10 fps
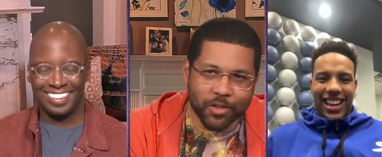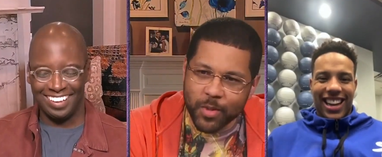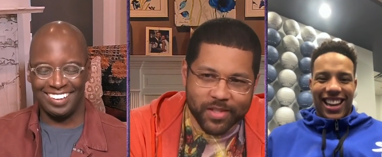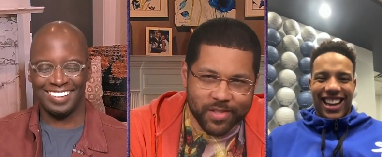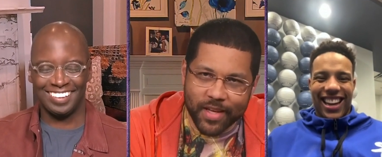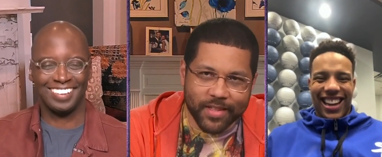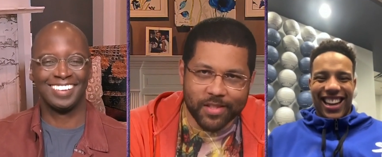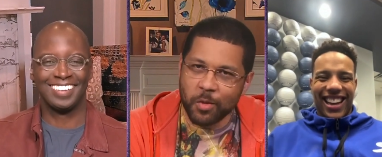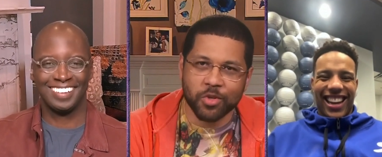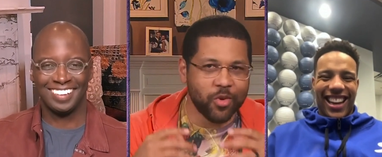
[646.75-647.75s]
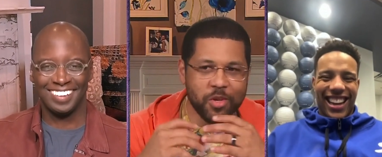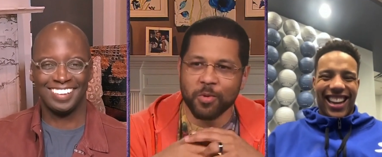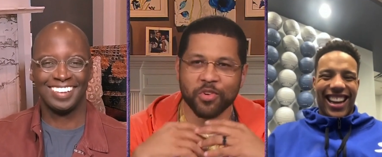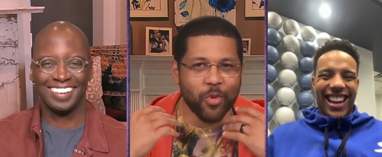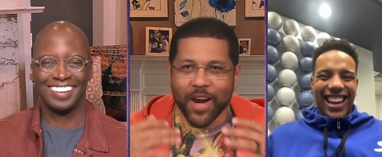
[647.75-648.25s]
Speaker 1: Three Six. You was you
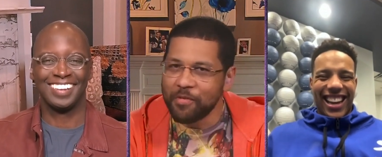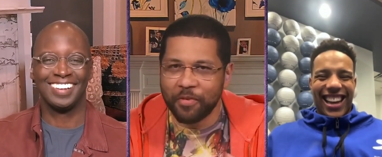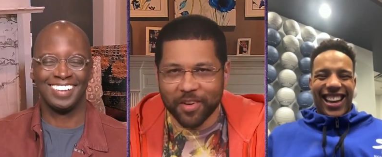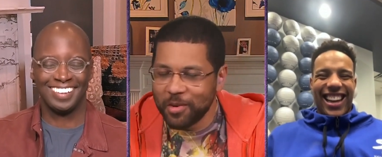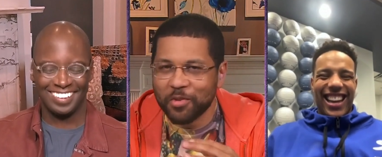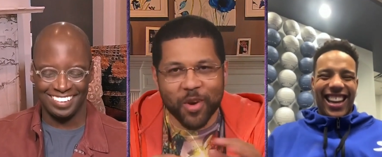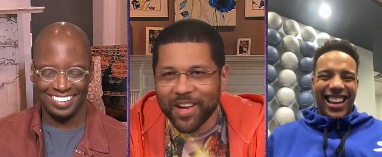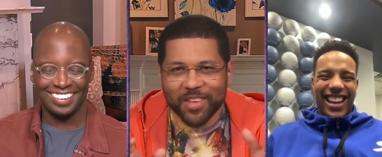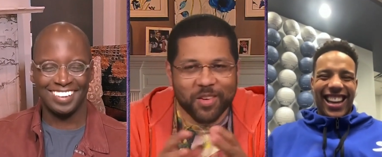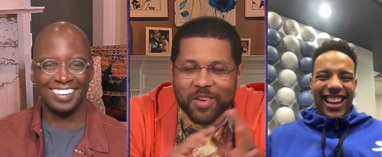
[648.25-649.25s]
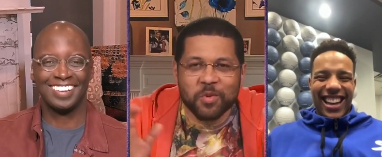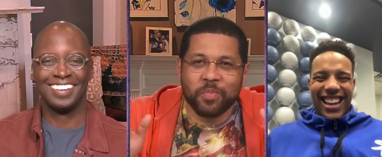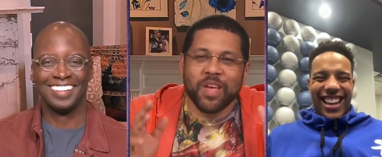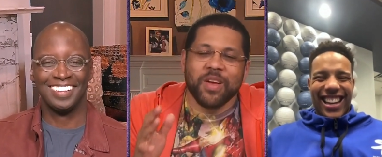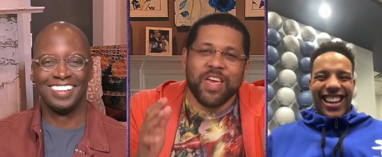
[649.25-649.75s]
was ready for you was ready. You,
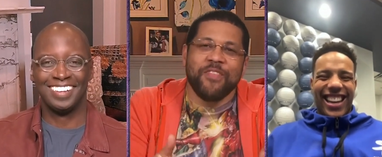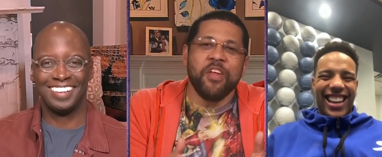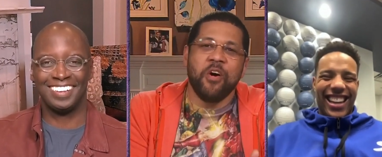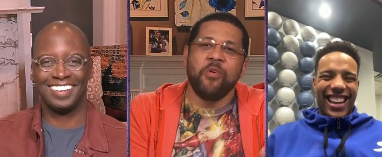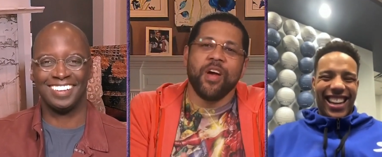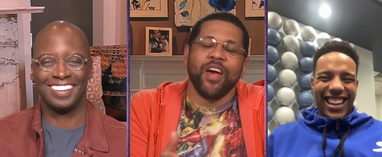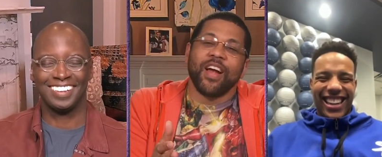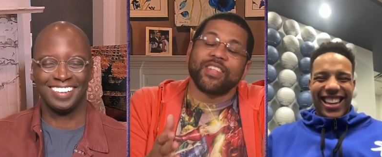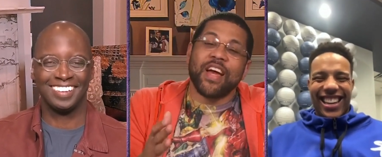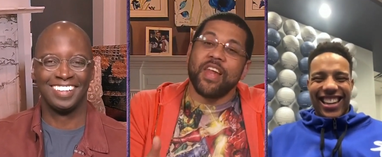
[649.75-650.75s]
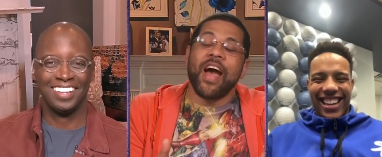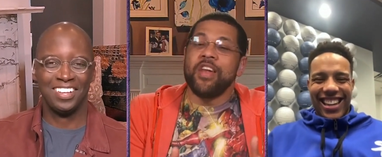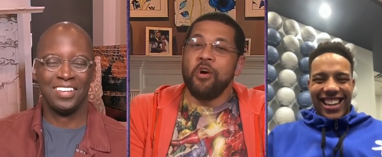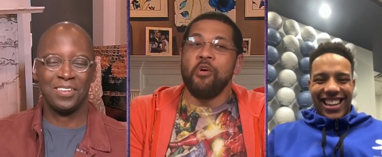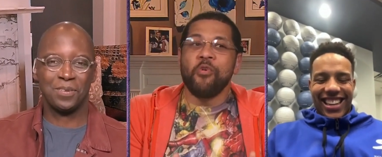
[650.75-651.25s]
you, even though, because I, I
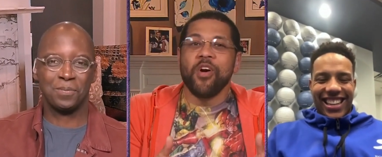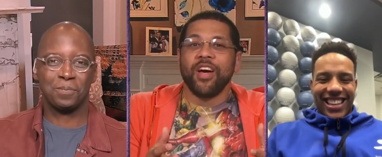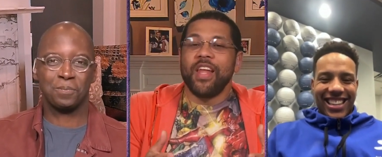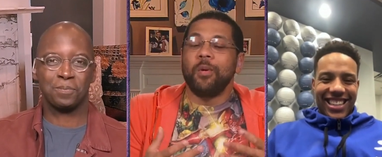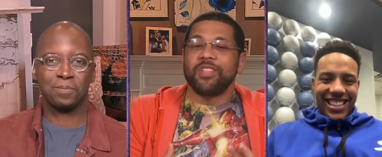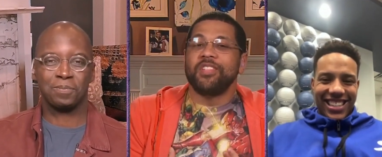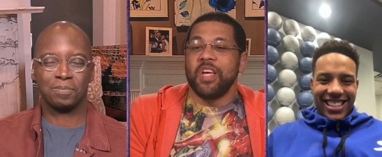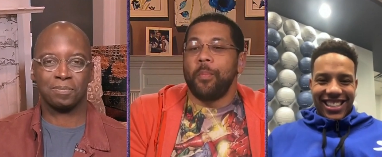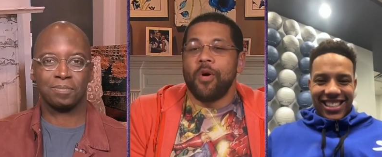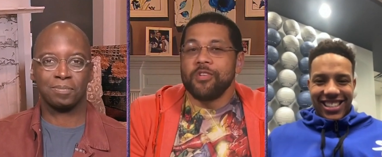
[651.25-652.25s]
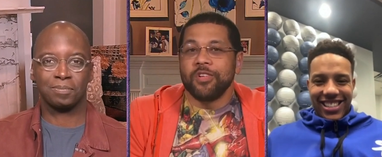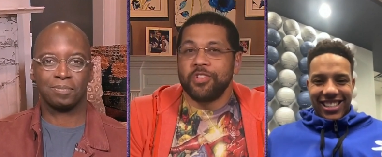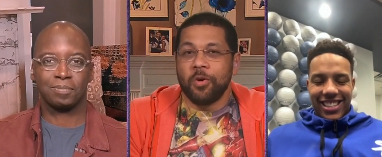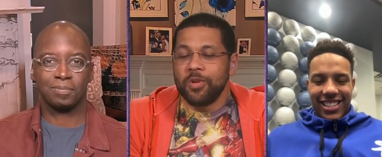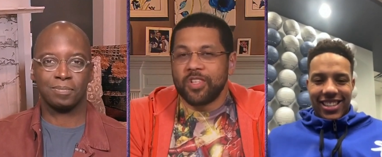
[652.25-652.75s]
know there was a chip on your
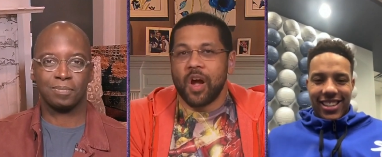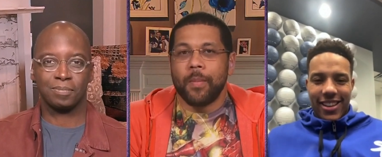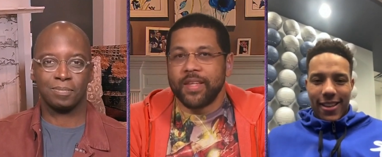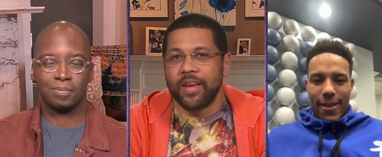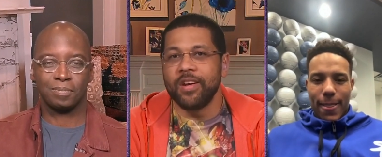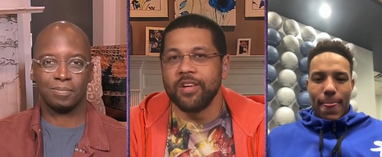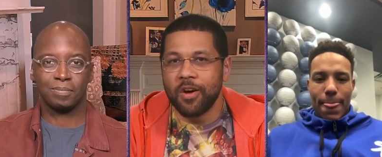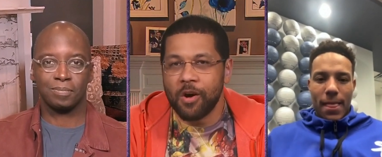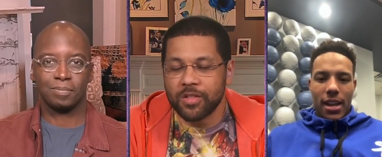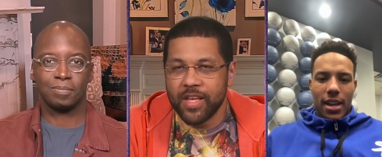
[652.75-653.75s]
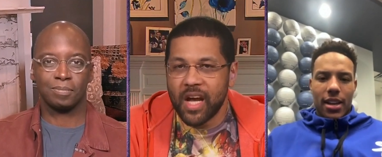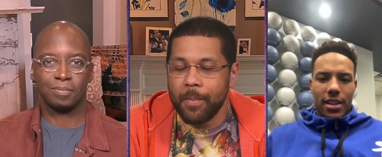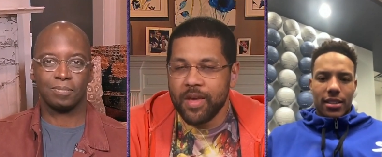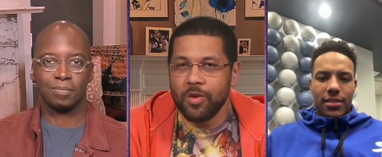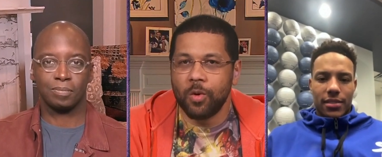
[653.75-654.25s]
shoulder. You talk about that underdog yeah. thing. I
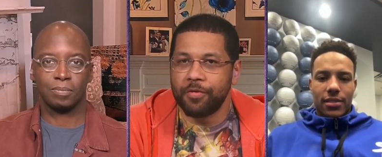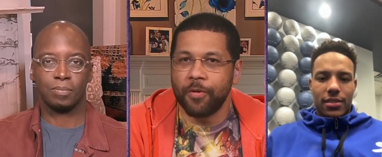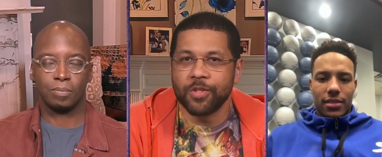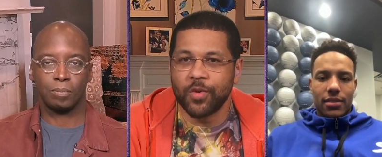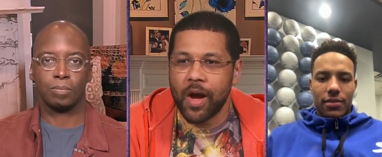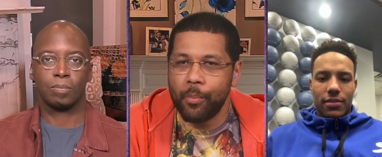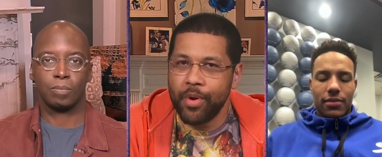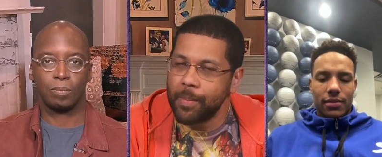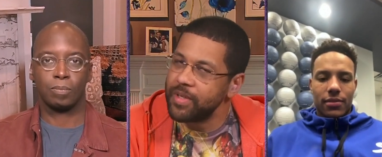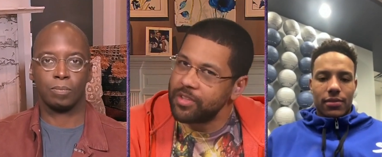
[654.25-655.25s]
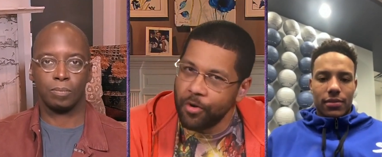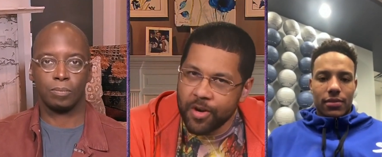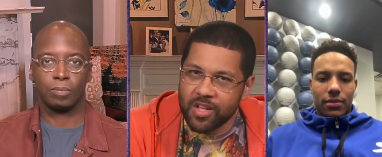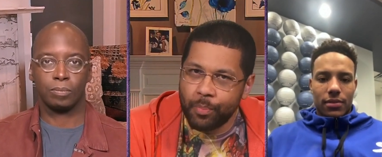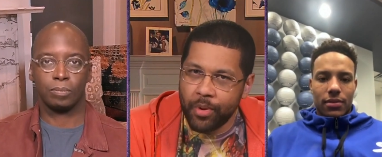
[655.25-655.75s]
mean, you were a first round pick, but
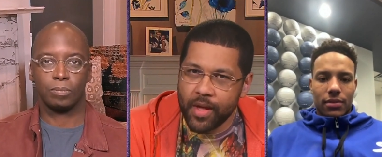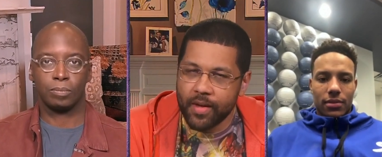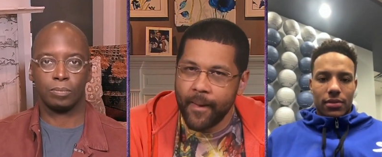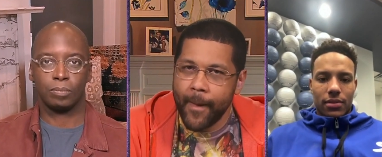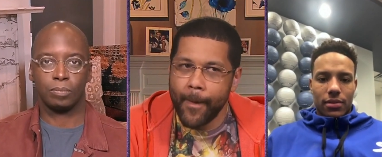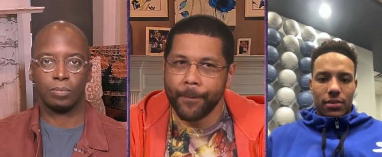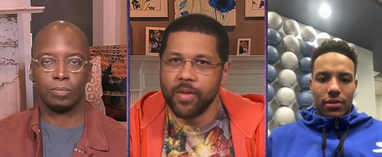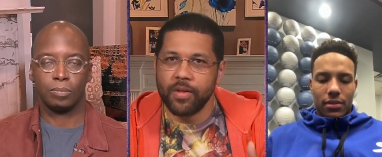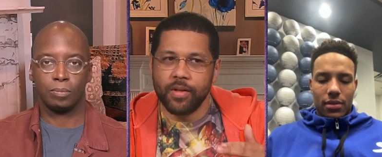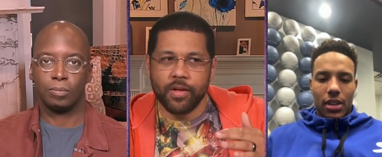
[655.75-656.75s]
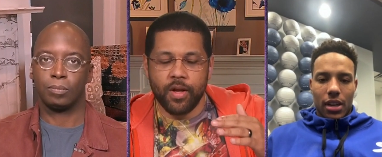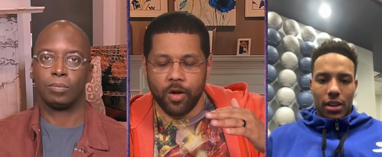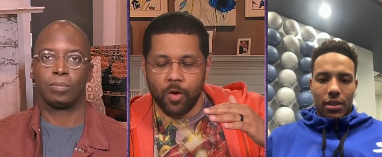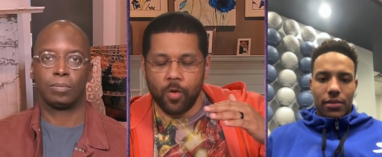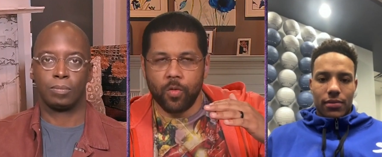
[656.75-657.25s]
thirtieth pick. Yeah. You
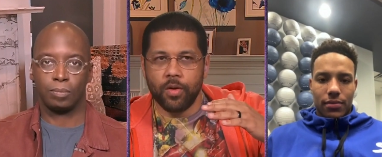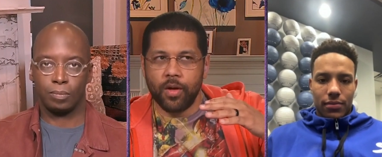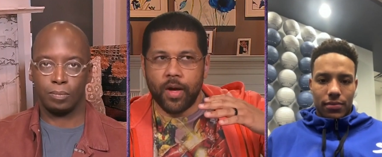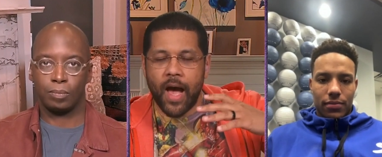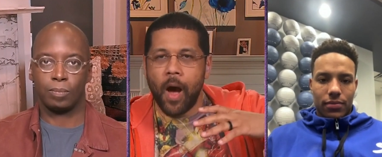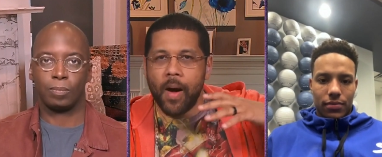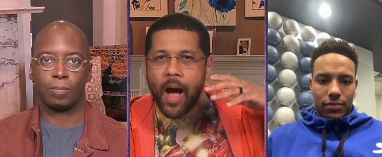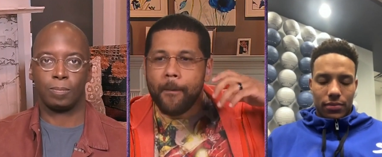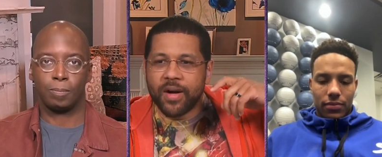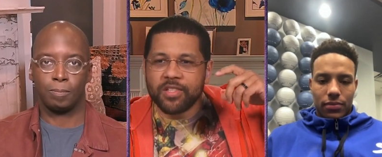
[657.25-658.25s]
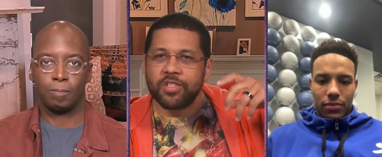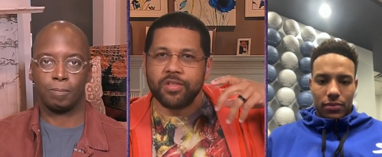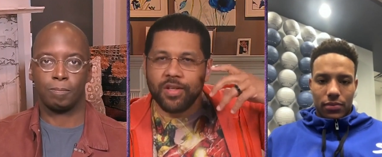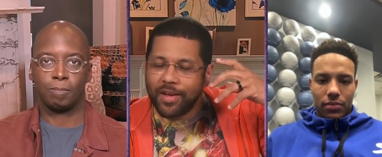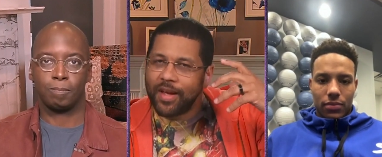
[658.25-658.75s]
know how how
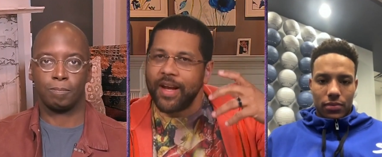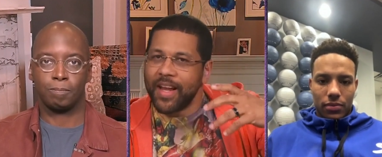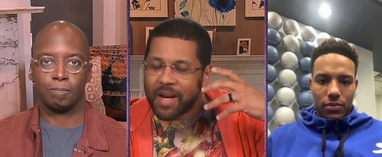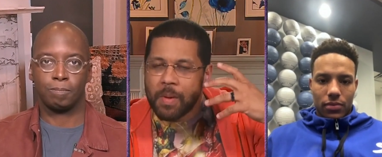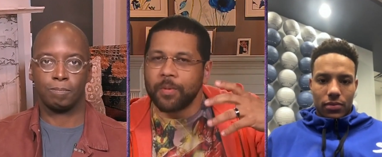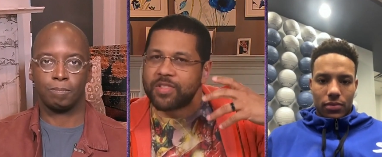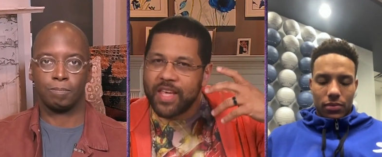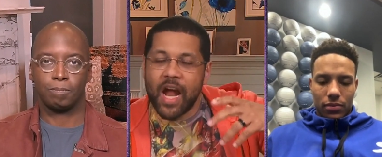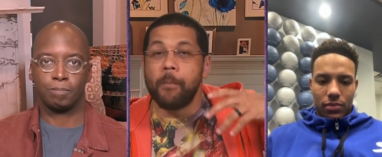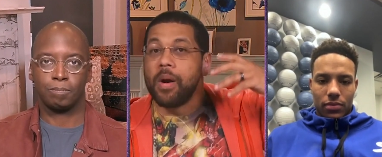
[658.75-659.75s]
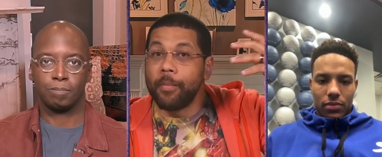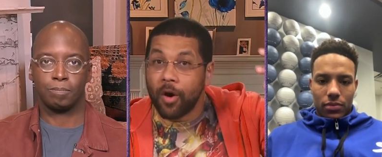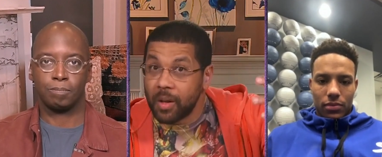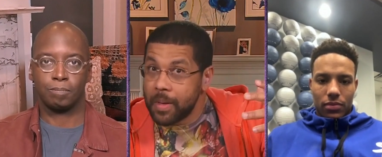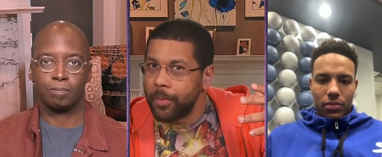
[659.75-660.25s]
much? And a lot of people say I remember
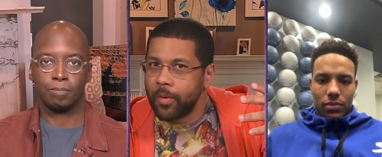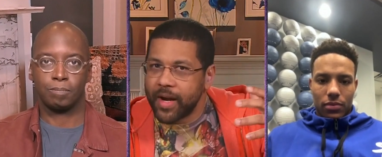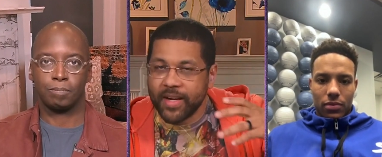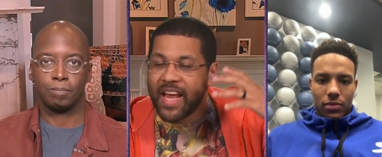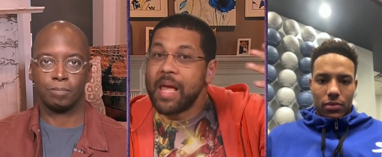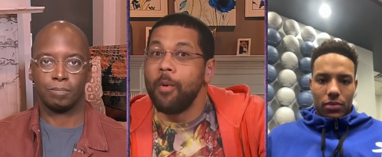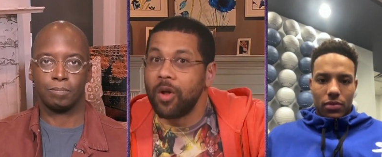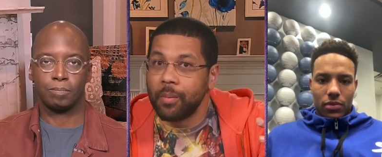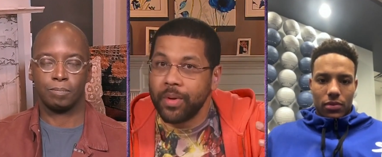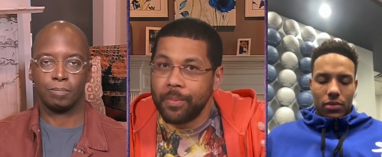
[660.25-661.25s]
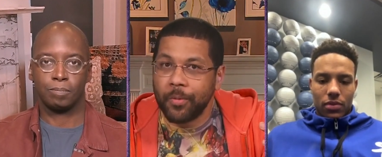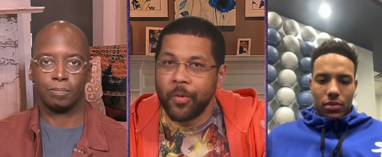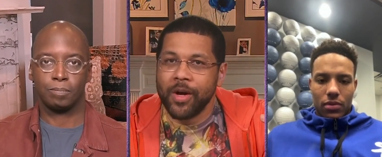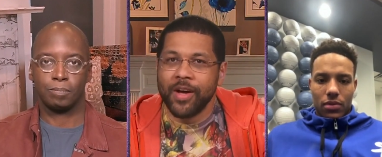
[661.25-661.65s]
all the people. I could name all the people